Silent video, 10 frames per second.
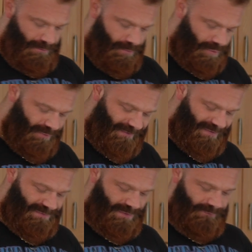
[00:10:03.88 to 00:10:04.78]
more
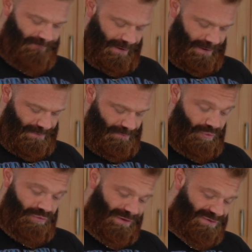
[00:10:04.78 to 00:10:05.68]
events than you fucking.
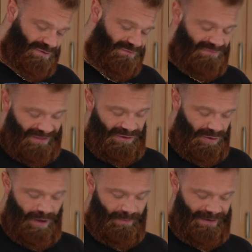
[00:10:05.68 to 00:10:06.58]
You
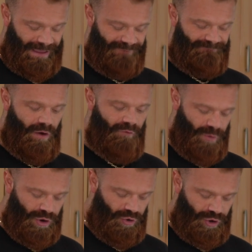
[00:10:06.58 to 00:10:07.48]
might be able to get involved,
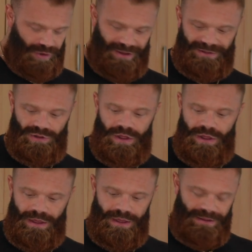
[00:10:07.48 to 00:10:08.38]
but you're not going
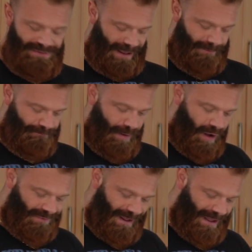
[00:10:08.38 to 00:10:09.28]
to
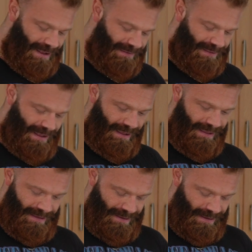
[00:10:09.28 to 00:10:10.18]
partake in
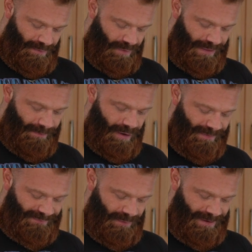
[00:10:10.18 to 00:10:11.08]
what they might
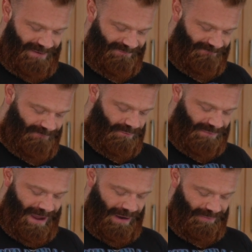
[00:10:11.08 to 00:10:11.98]
be doing if it involves
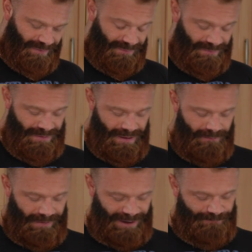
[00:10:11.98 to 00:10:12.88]
calories.
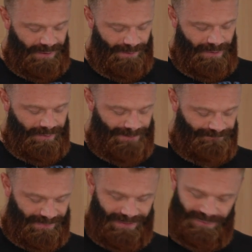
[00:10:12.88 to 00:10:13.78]
But that's
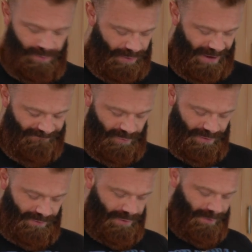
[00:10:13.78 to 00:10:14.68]
bodybuilding, and that's why not
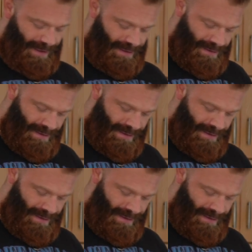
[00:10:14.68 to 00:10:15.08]
everyone can do it.